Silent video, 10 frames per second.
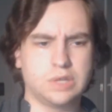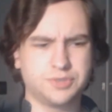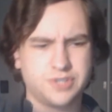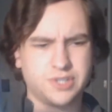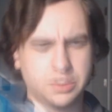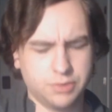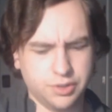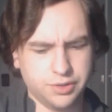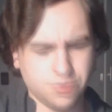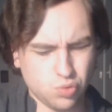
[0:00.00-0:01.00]
I'm
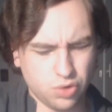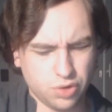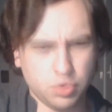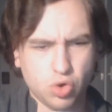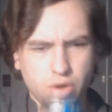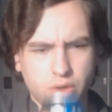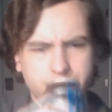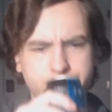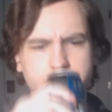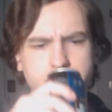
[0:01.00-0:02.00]
gonna do one more.
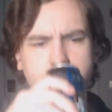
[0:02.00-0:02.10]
